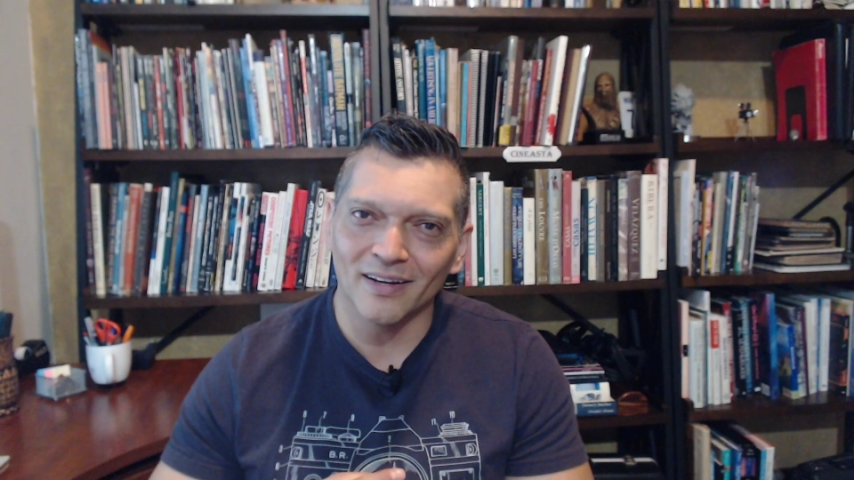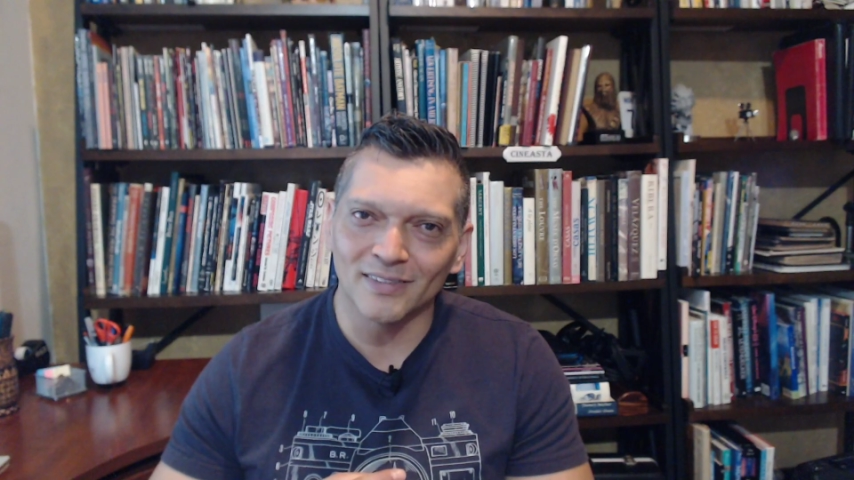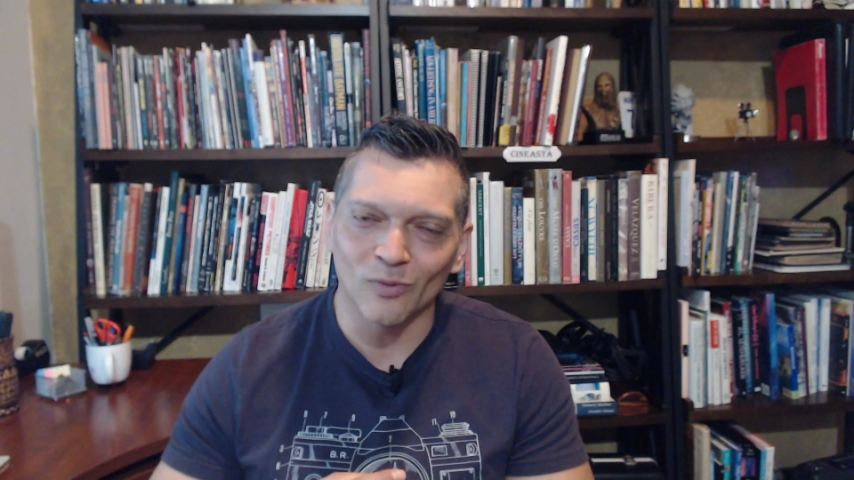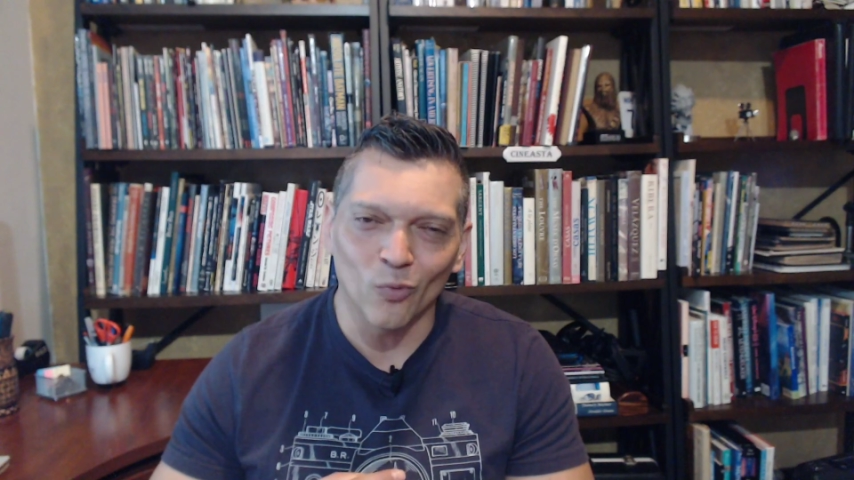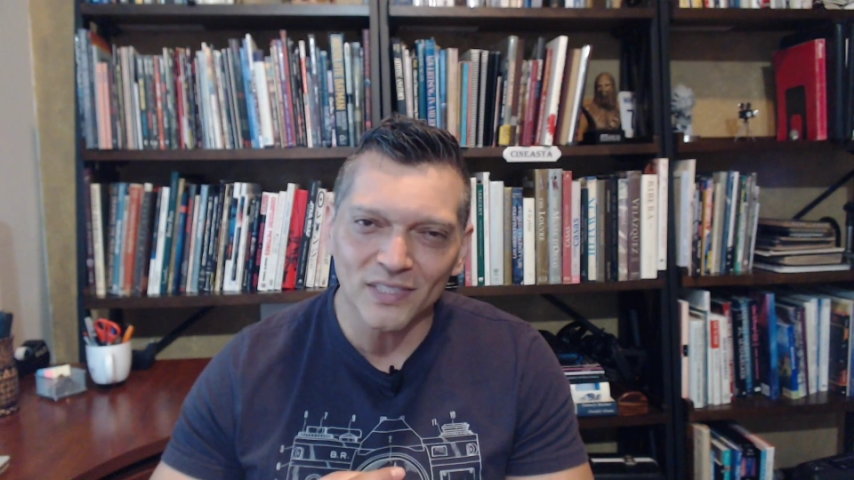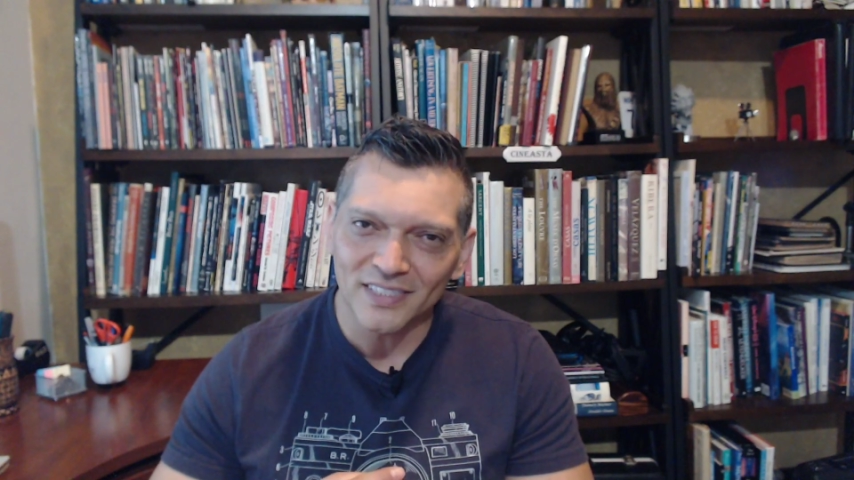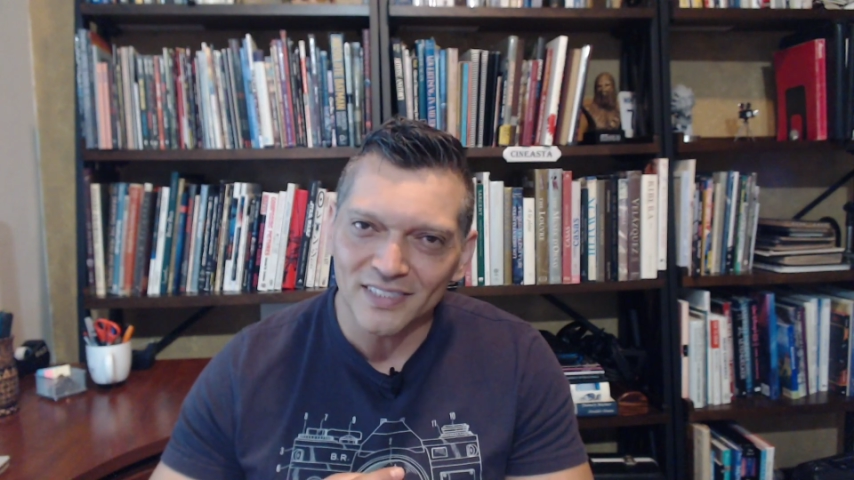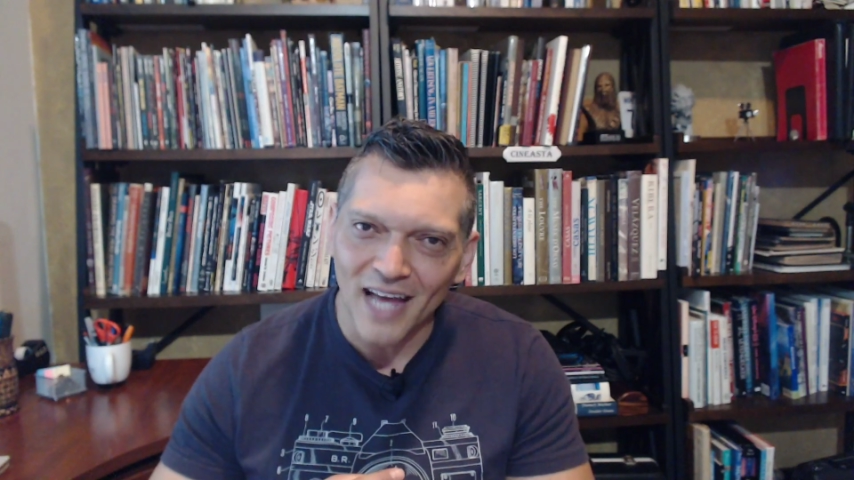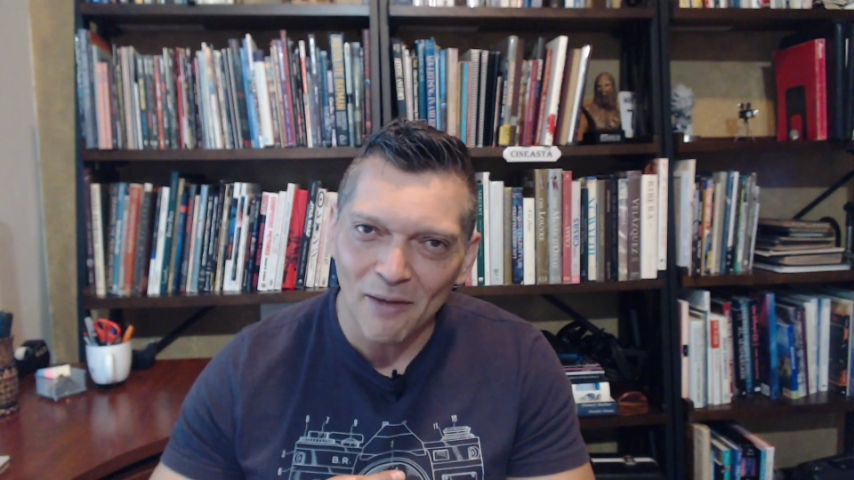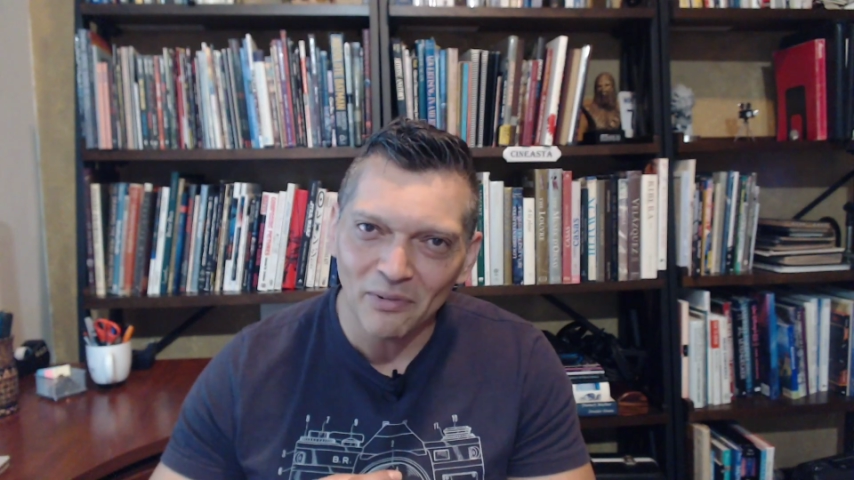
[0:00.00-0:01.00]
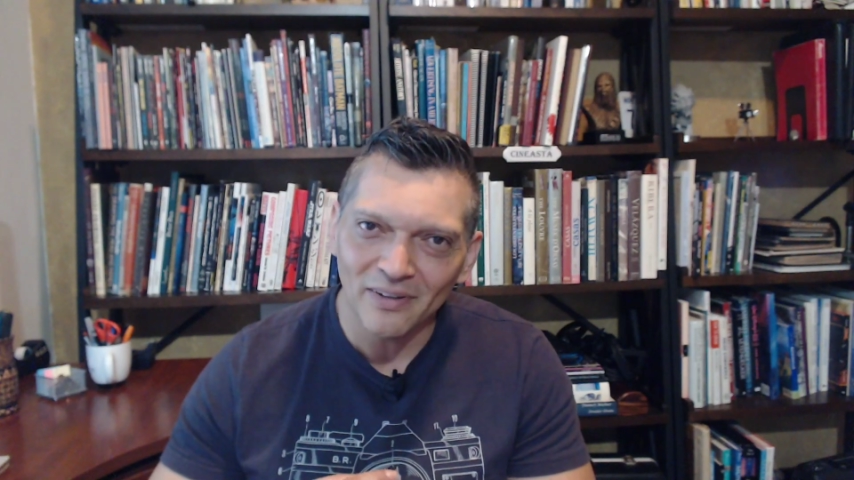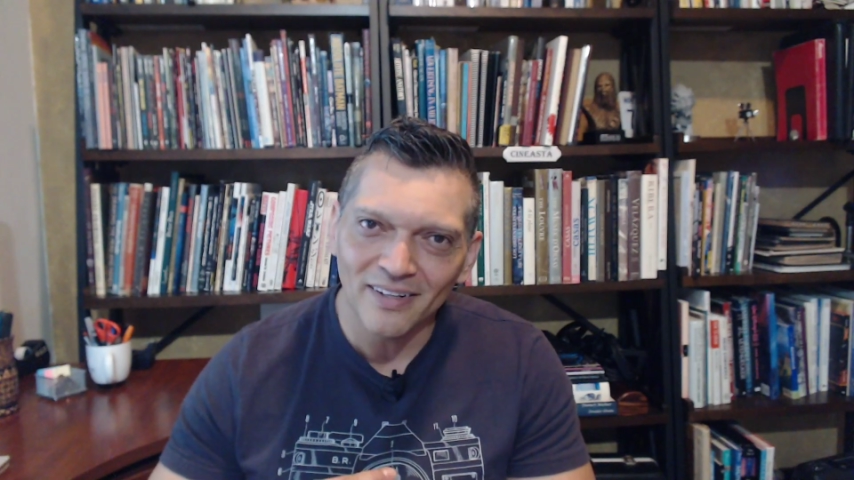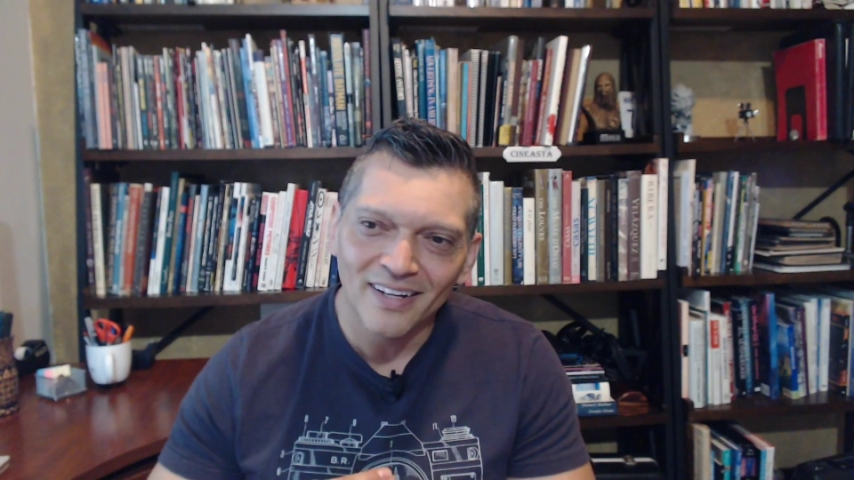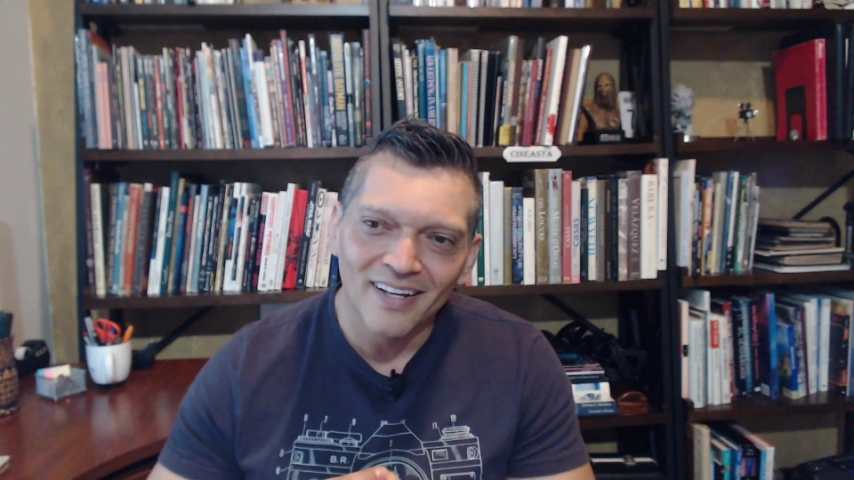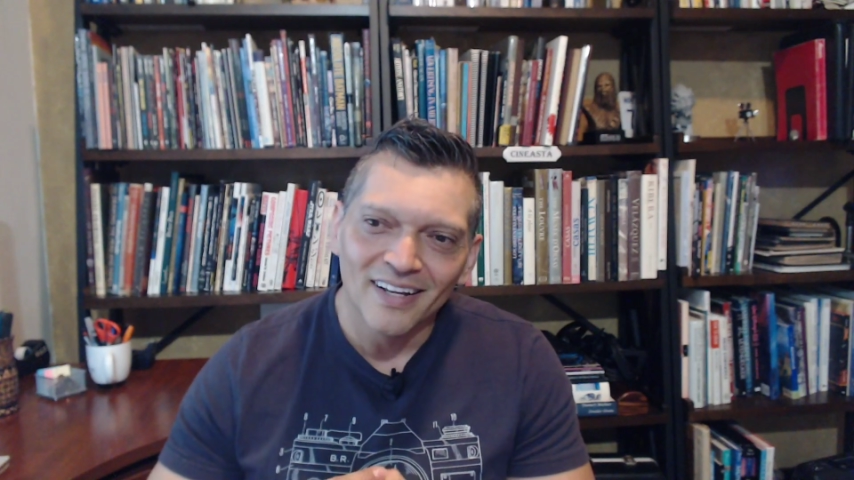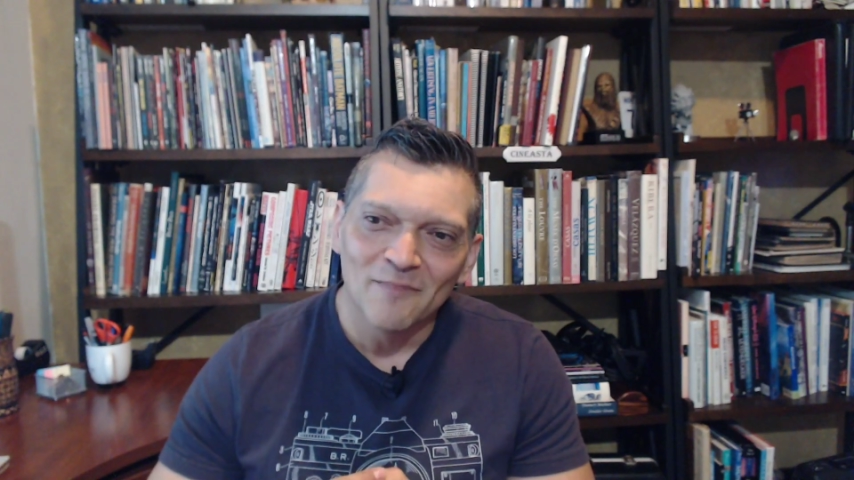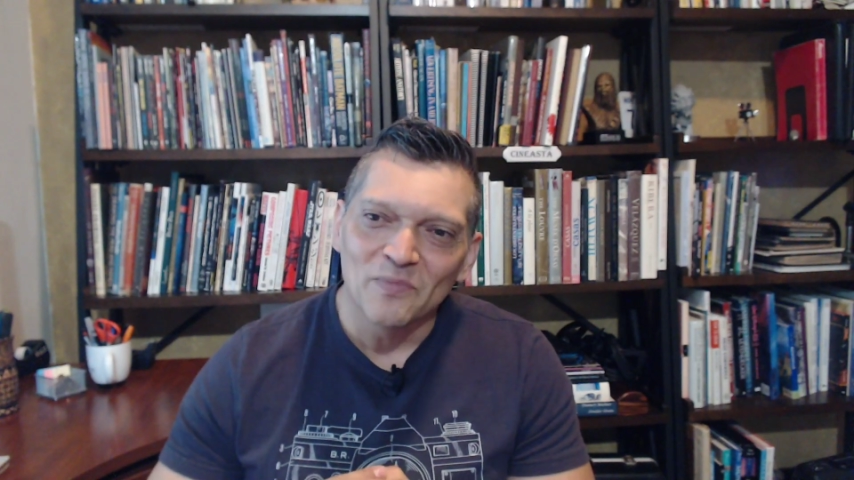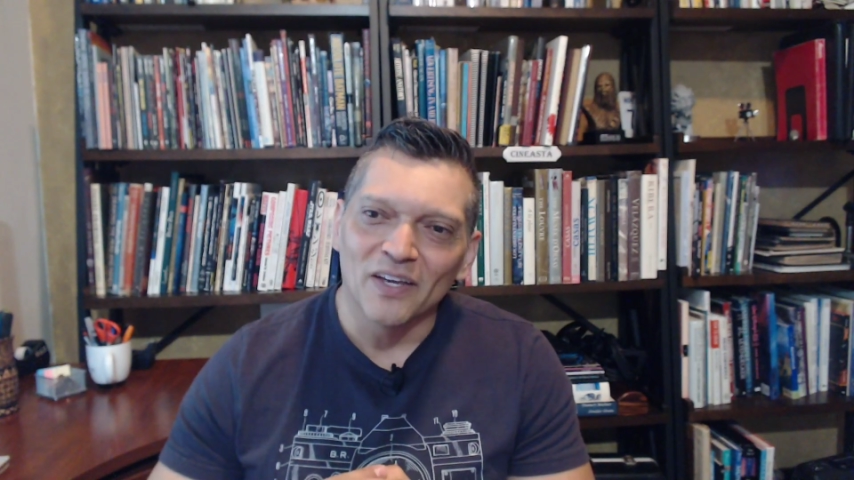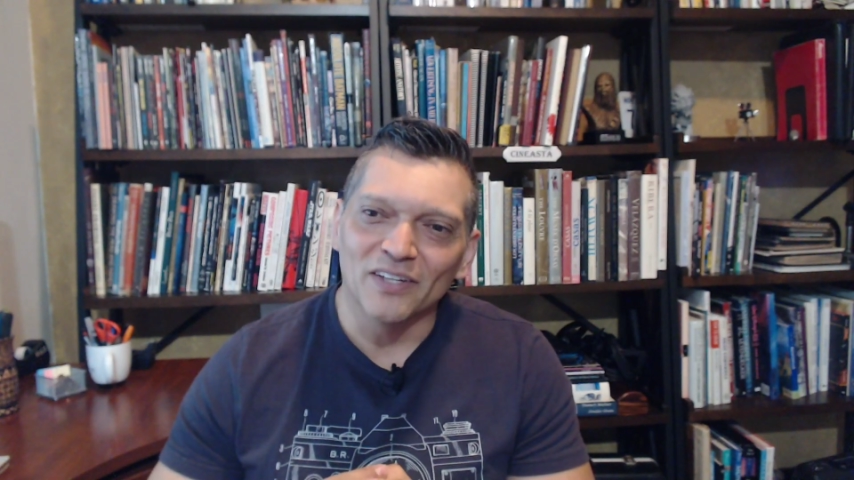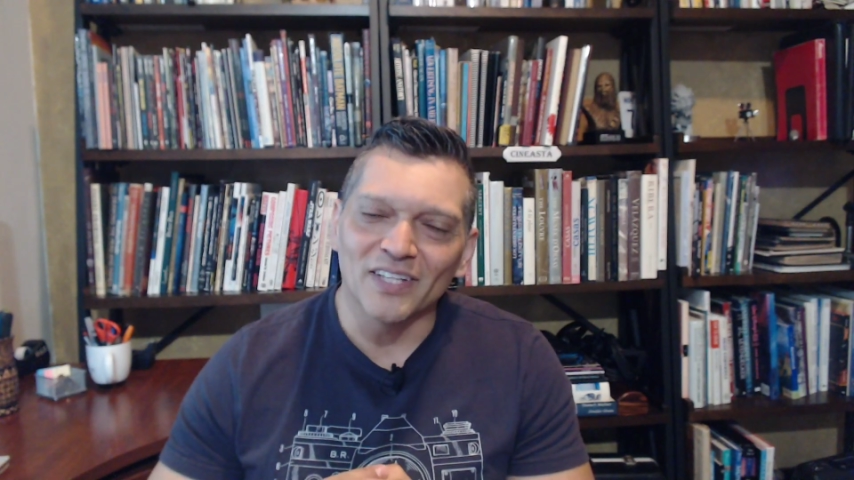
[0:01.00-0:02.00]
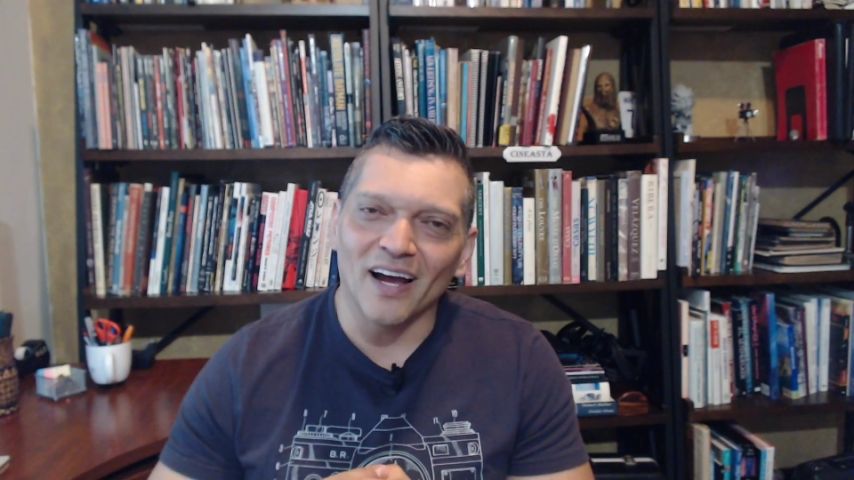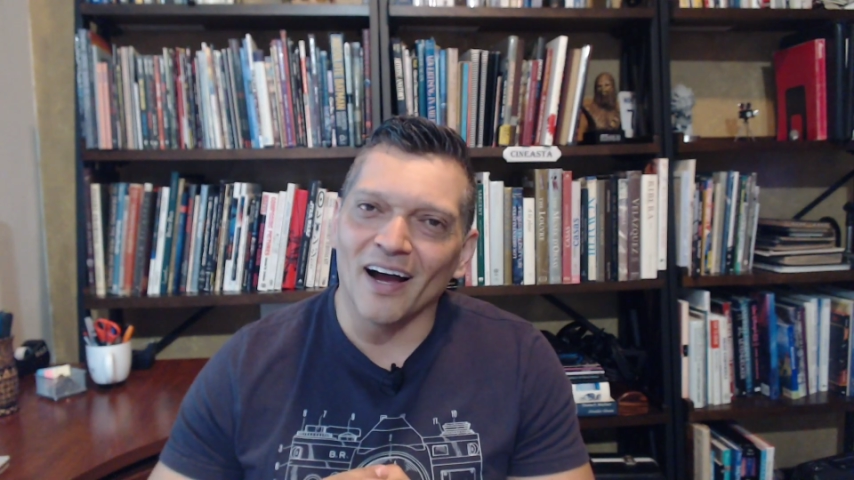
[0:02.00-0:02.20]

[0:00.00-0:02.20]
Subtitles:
I said, what just happened? Because